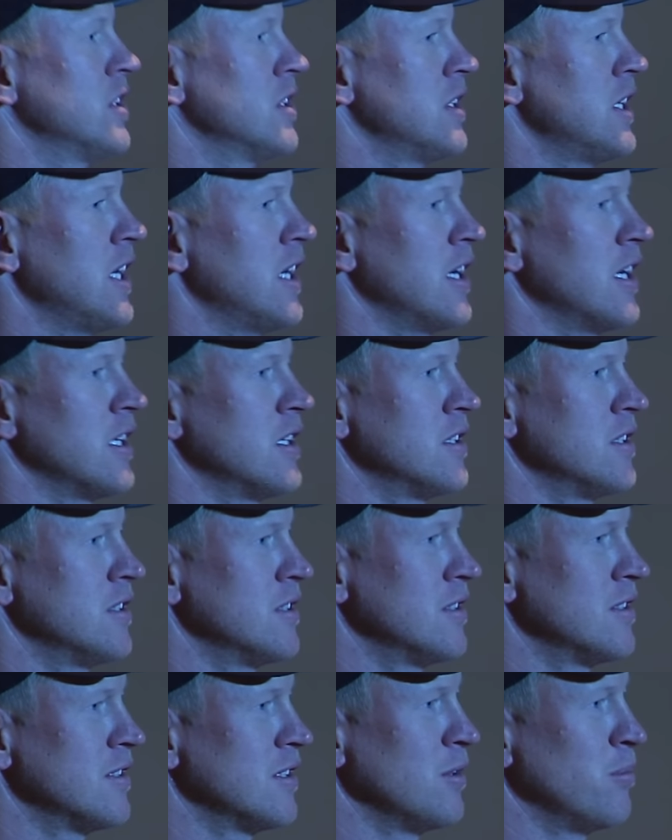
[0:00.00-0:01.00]
you today,
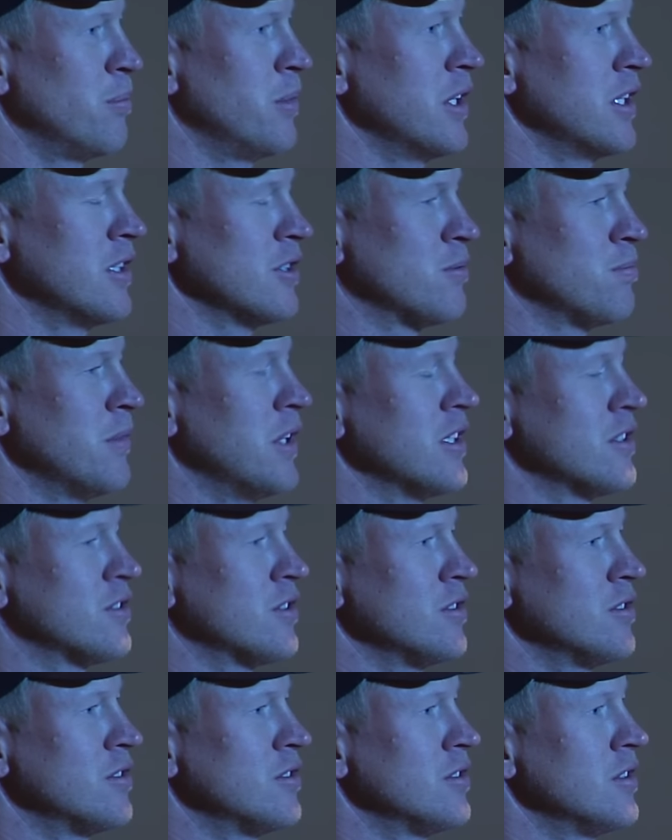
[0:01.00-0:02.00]
the biggest
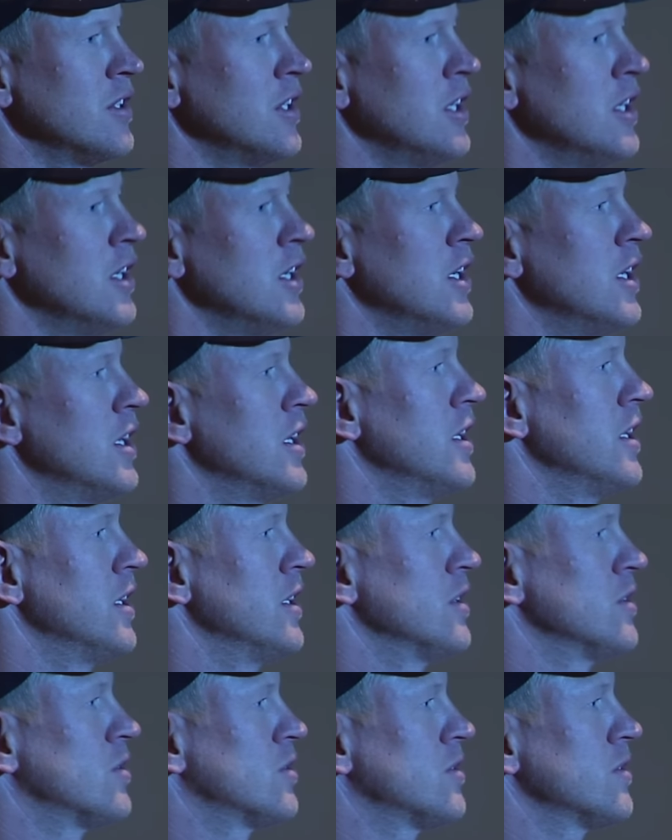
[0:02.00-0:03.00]
message
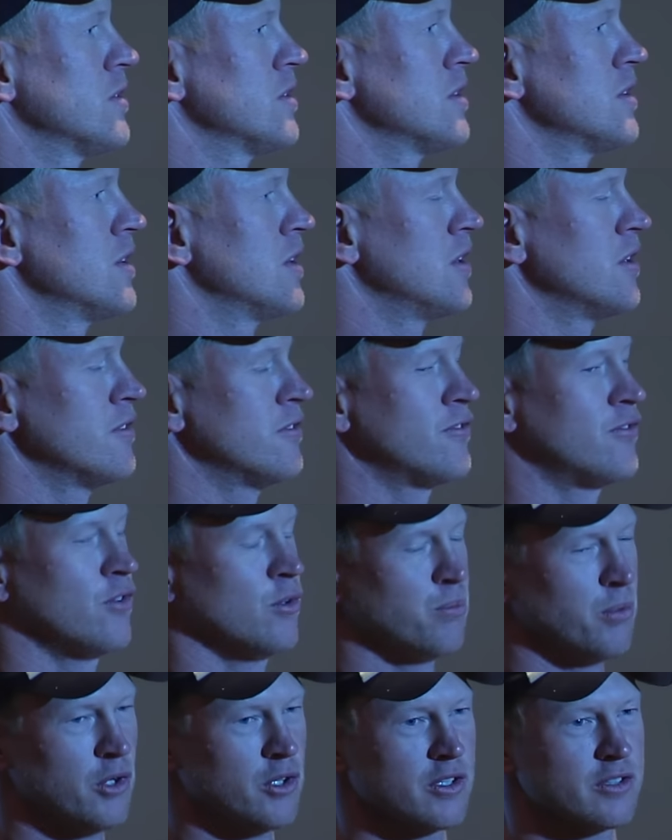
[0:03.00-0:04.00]
is
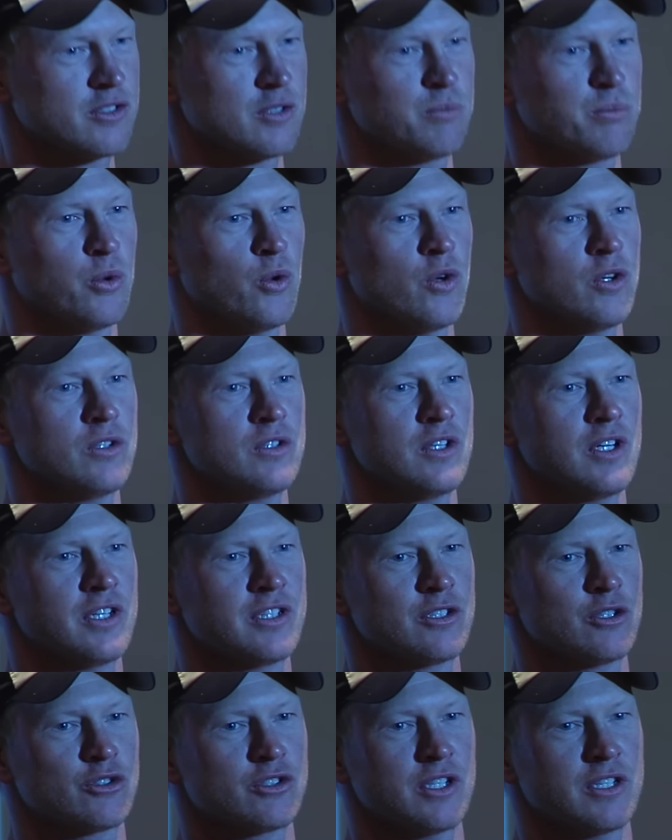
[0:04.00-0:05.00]
football is important.
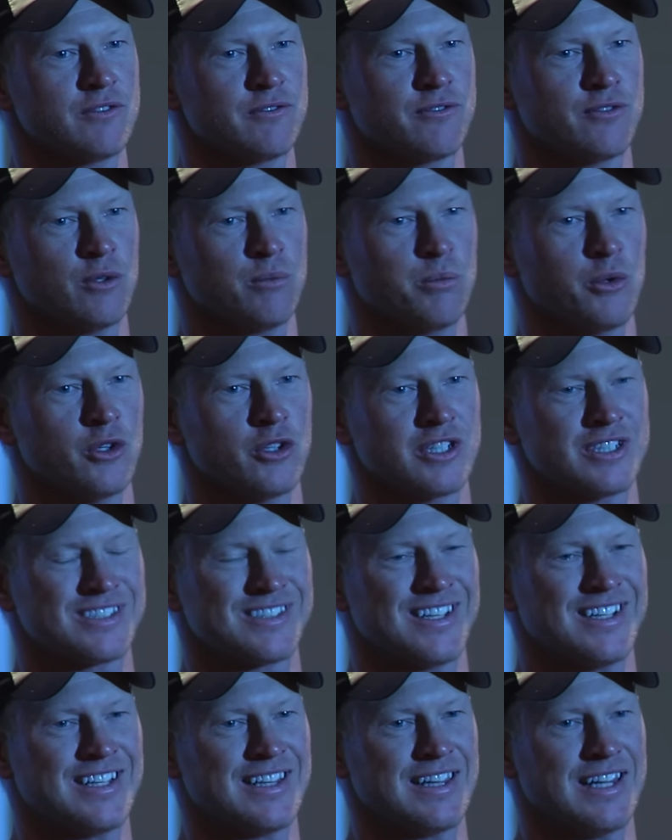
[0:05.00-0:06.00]
Understand football
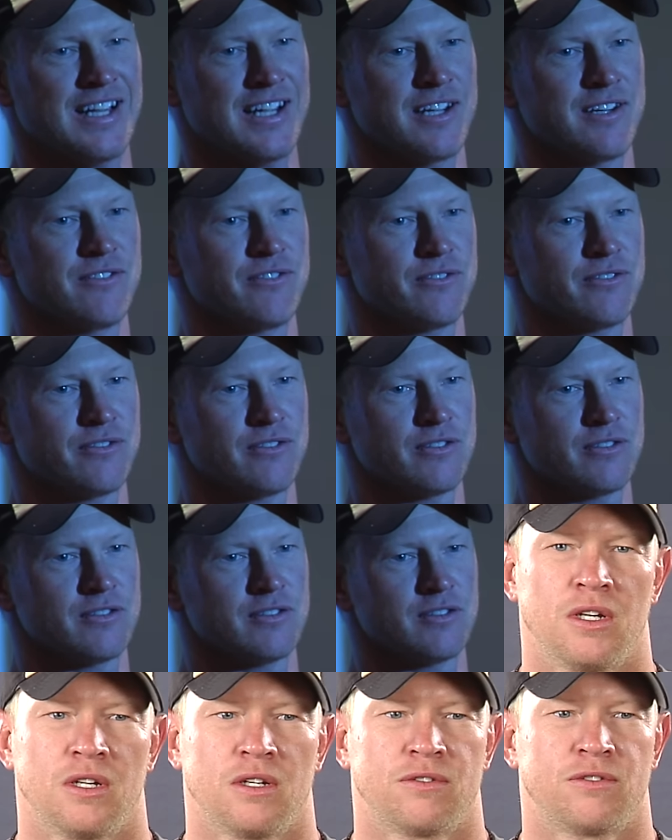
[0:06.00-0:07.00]
is not life.
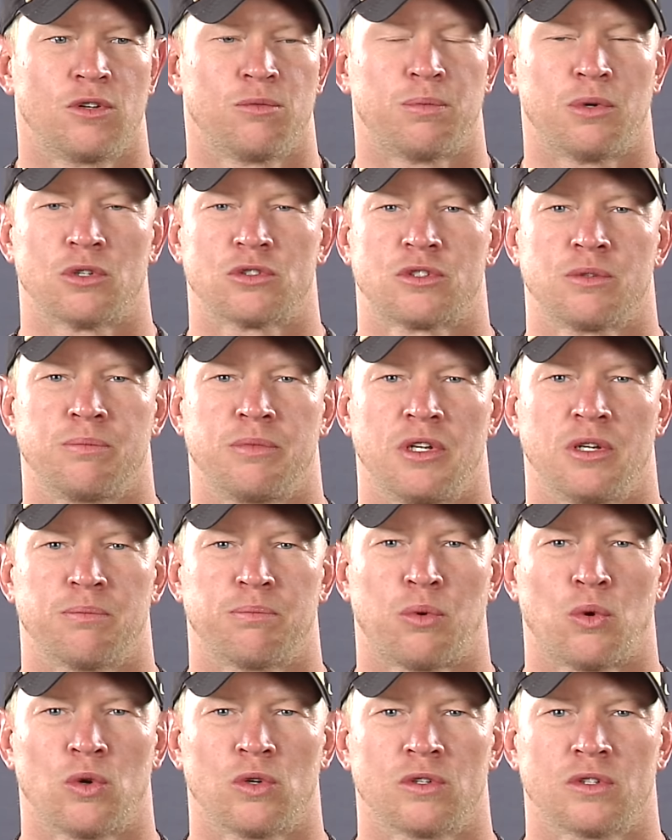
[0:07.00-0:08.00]
Football should be
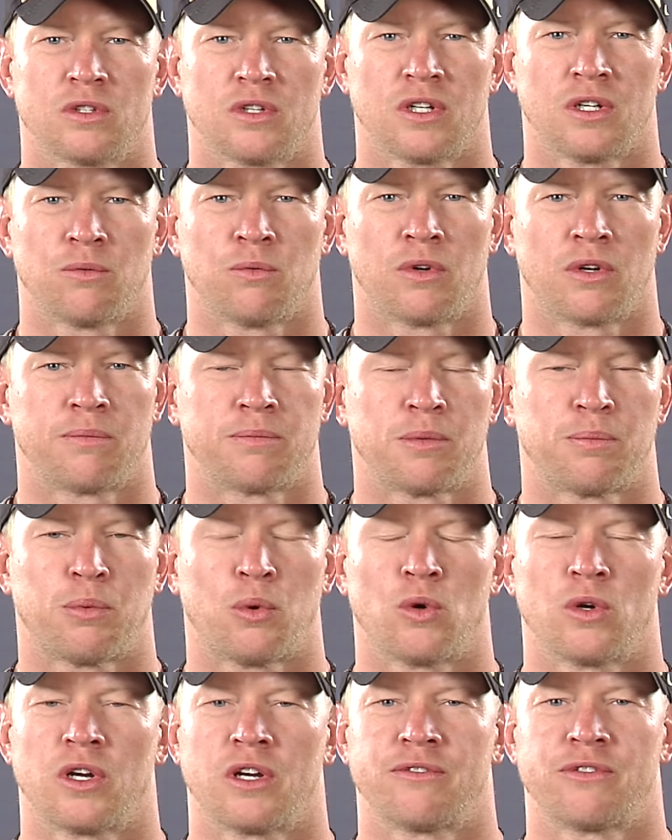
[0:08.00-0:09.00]
important. I want them to
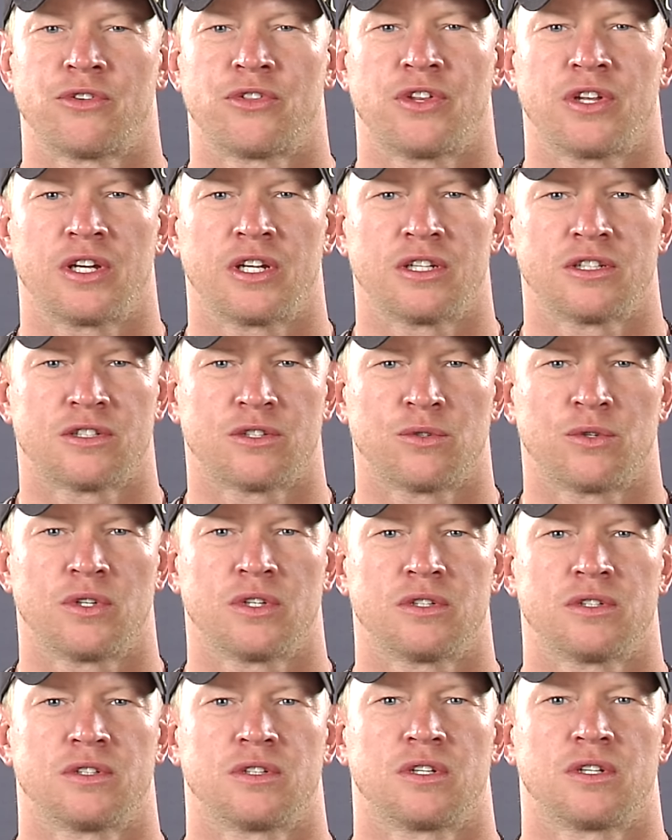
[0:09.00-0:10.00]
pour everything into
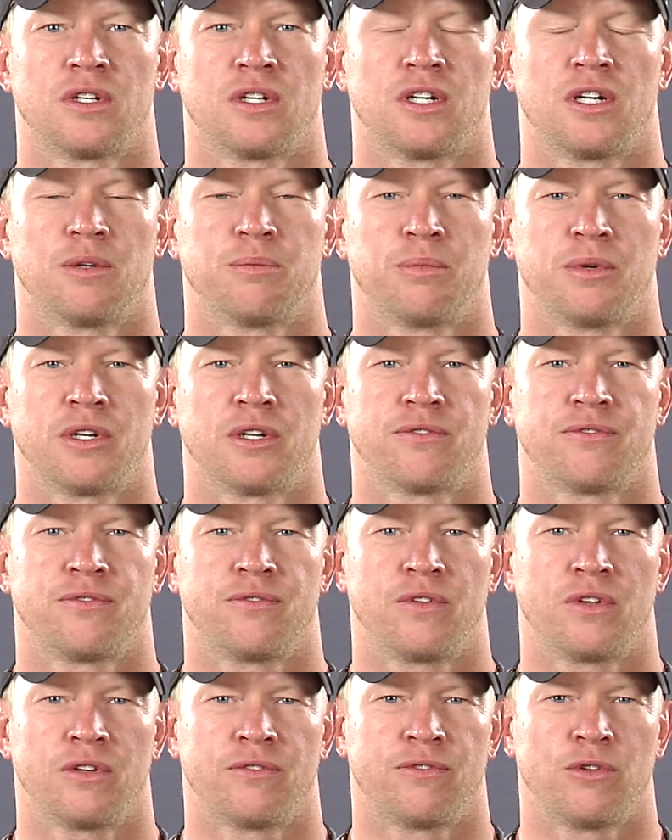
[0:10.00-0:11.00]
it. But
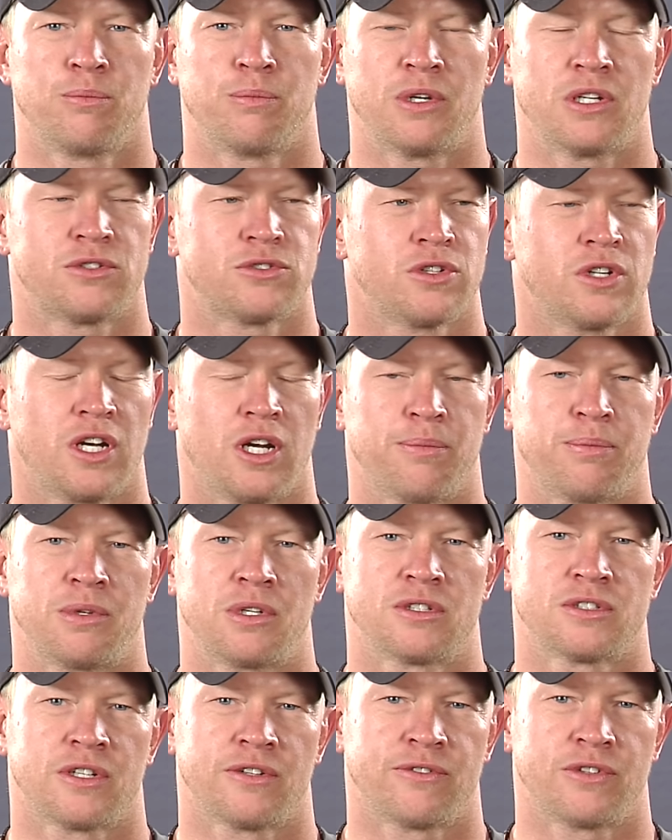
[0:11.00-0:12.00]
if you base your
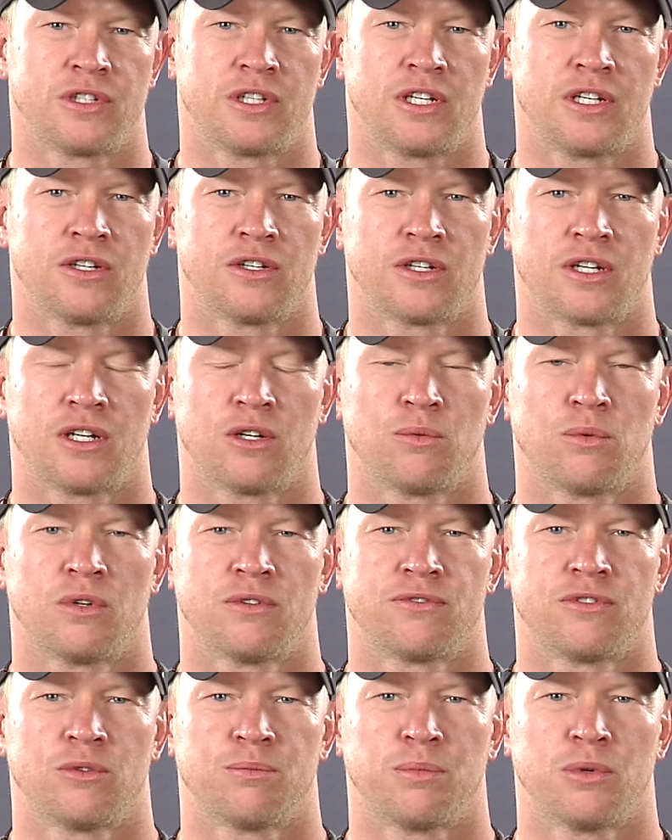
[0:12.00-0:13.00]
happiness every day on how well
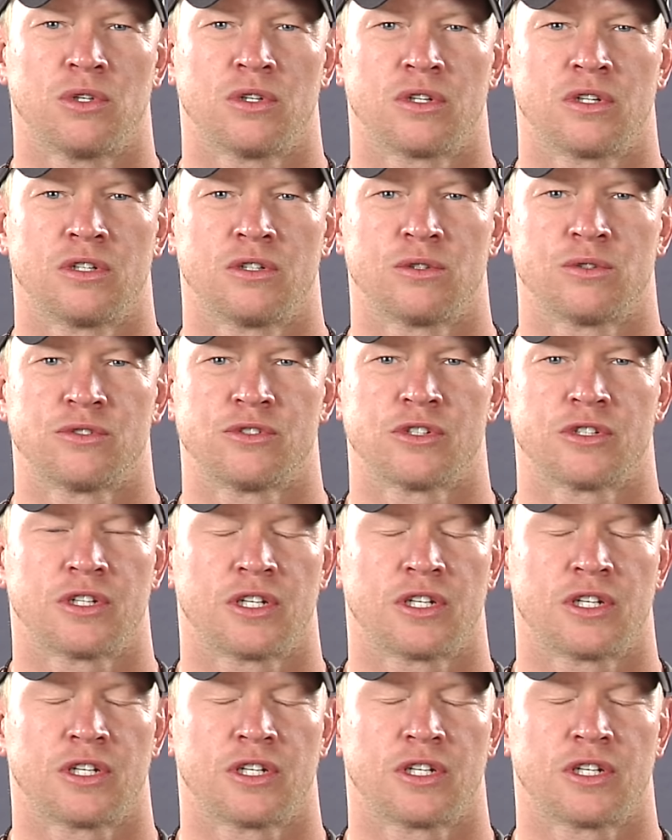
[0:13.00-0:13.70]
football goes, you're